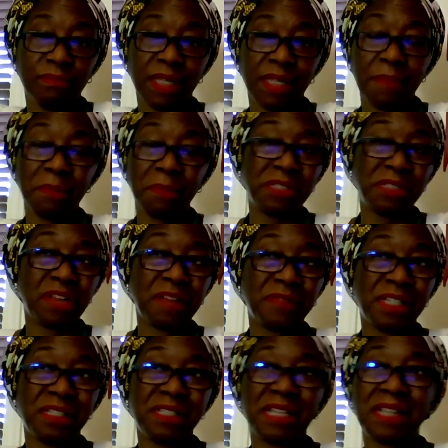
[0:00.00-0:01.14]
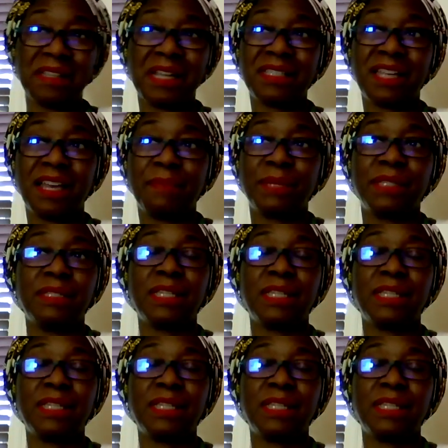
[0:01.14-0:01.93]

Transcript: I probably drafted it at that time, and it